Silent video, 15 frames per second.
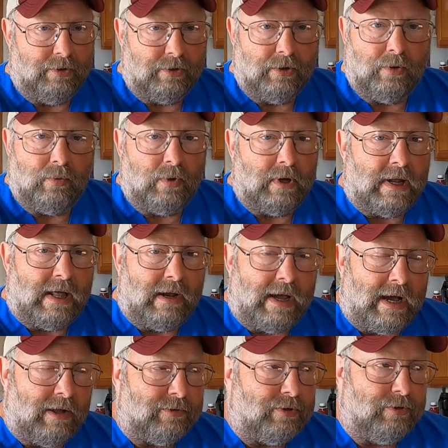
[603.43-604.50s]
You're going to run out
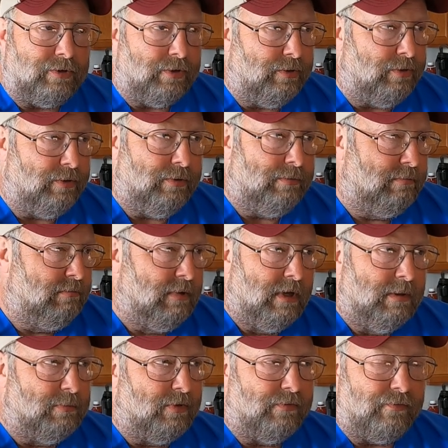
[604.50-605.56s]
of altitude
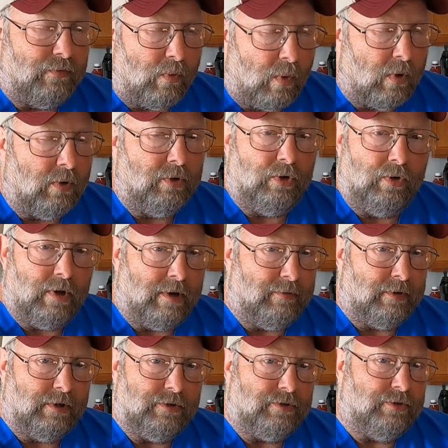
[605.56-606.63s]
before you
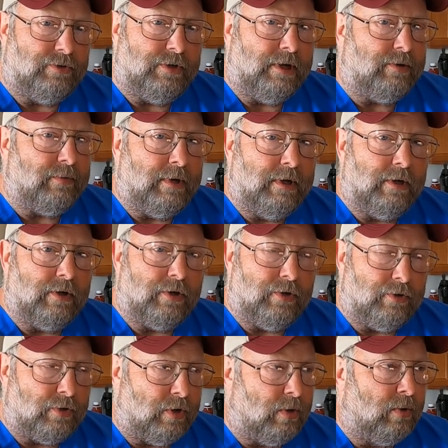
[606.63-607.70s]
ever get your sink rate in
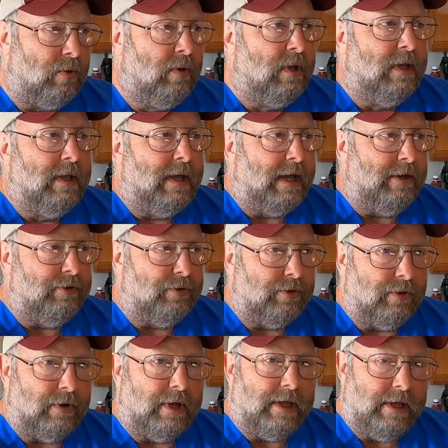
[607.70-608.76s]
control and
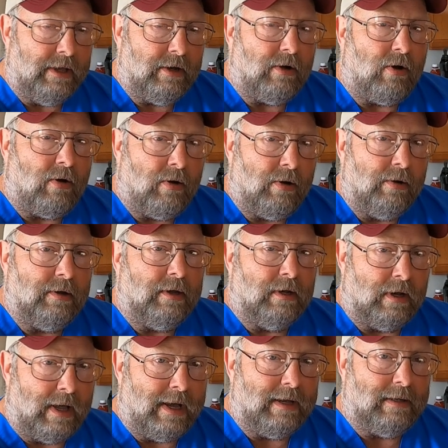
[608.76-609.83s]
you're going to hit hard
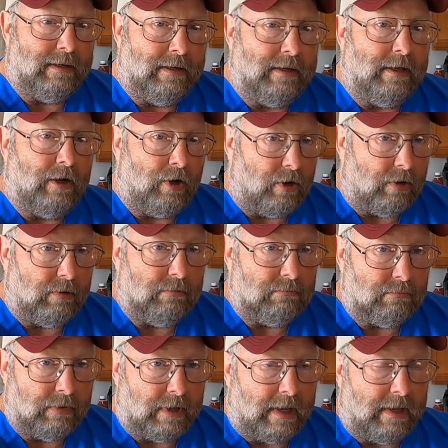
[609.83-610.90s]
and likely get hurt
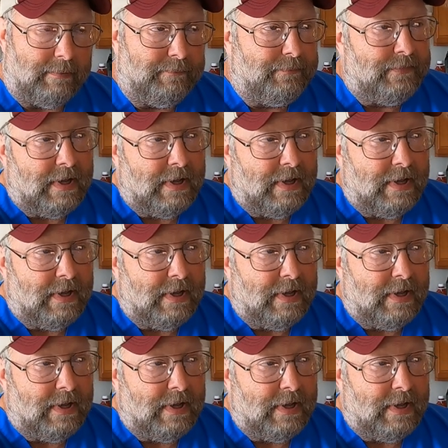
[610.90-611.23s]
with that.